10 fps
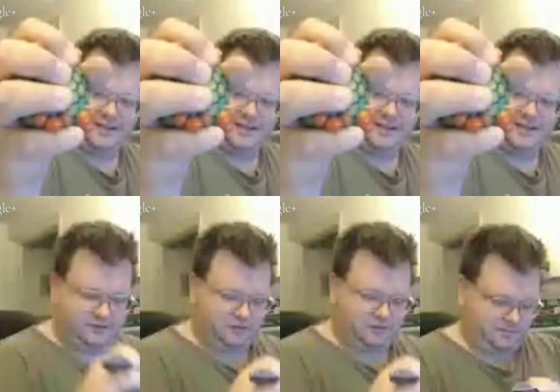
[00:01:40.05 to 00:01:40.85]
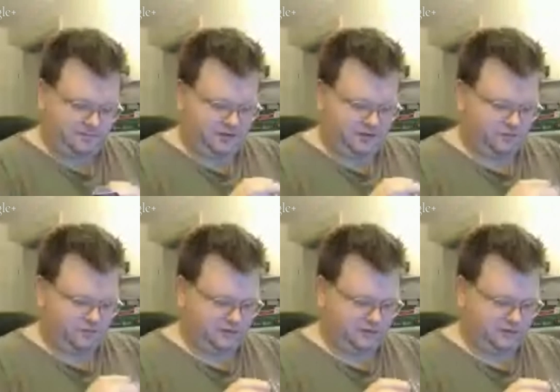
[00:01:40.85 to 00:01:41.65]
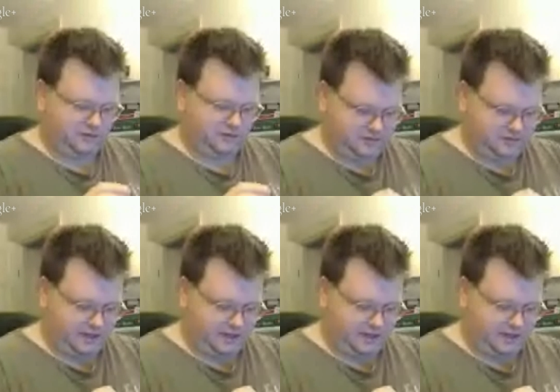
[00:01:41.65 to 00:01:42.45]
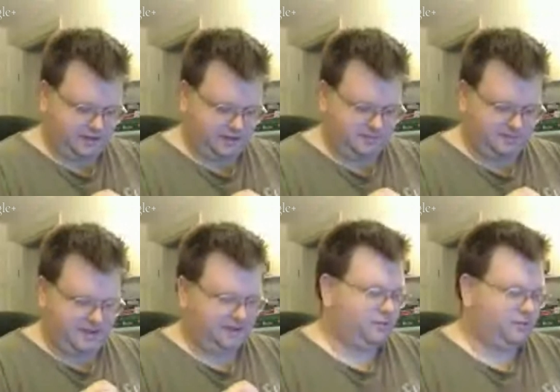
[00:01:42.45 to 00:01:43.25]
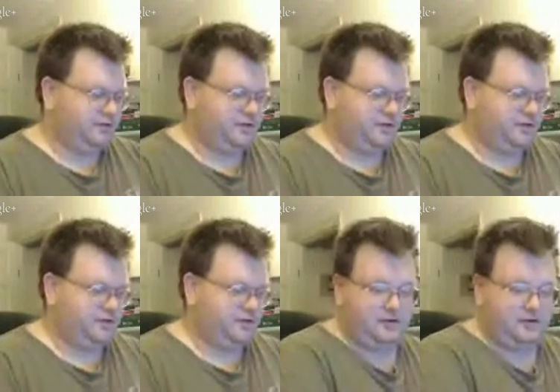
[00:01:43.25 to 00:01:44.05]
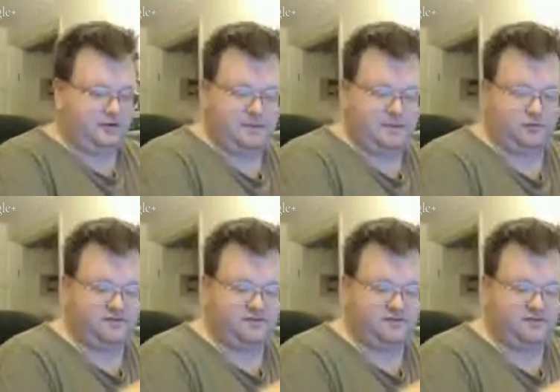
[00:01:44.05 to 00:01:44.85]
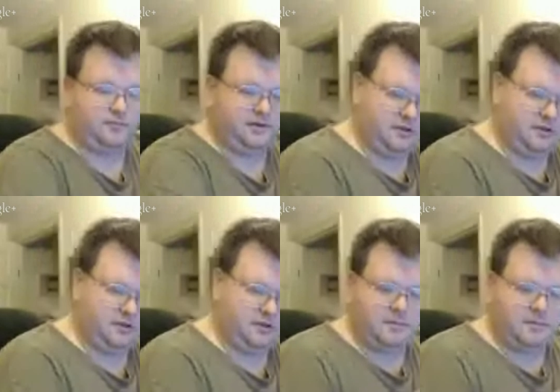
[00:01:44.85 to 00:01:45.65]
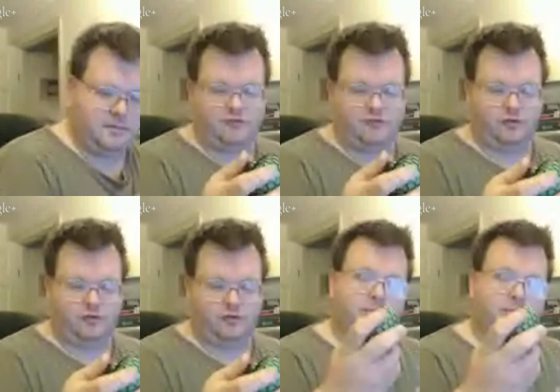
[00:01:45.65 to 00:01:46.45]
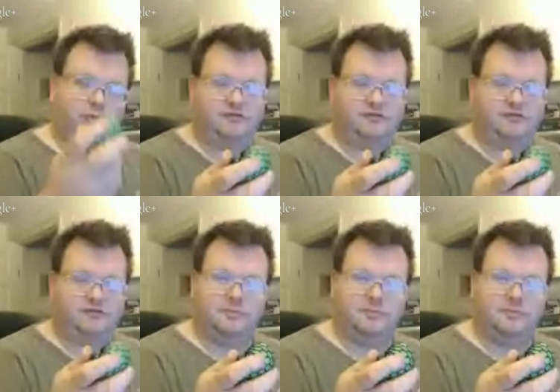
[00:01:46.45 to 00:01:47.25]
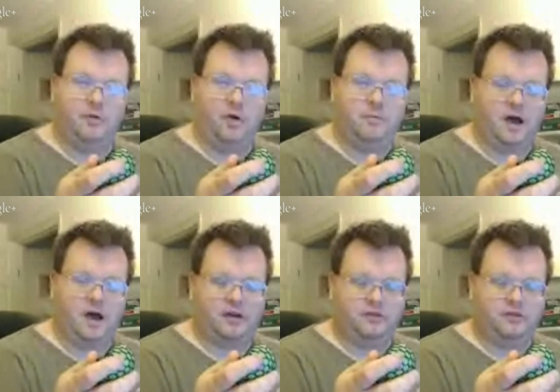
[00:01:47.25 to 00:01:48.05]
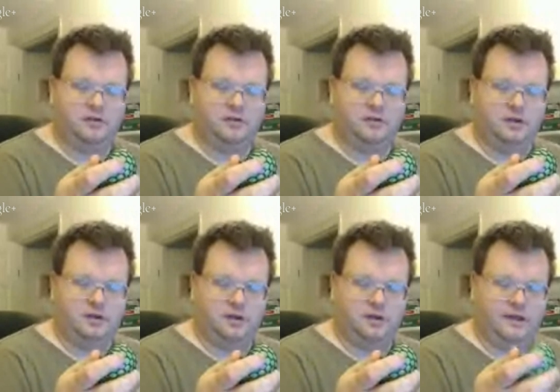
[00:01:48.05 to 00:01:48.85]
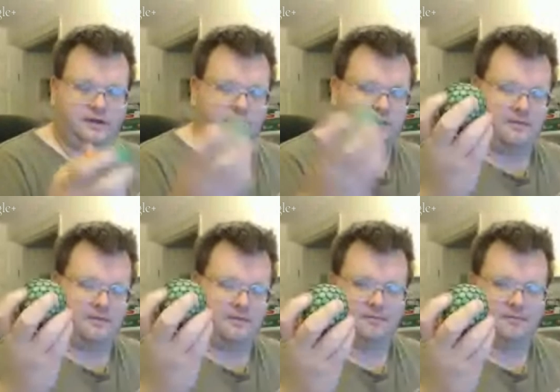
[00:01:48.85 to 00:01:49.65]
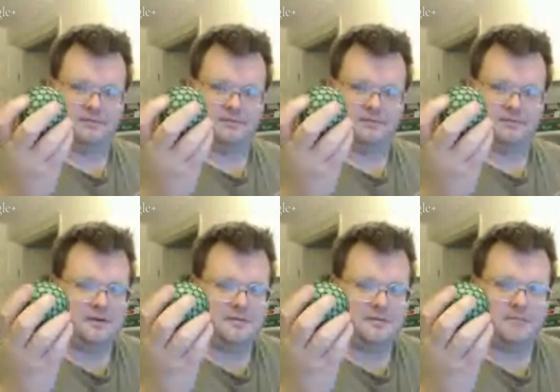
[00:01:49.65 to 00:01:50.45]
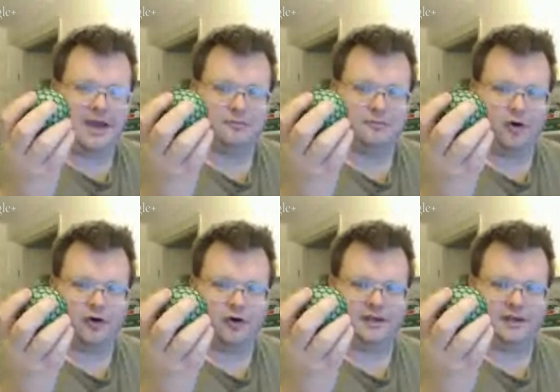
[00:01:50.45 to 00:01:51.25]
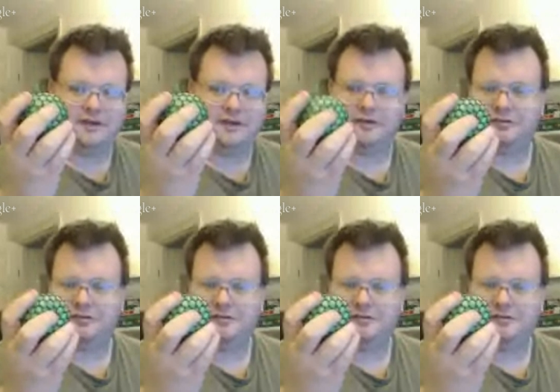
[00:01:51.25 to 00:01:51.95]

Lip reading: yet. Of course, nobody wants to. I don't think they'll make the one because people have died from it. But then, of course, people have died from smallpox, and they're mass marketing this.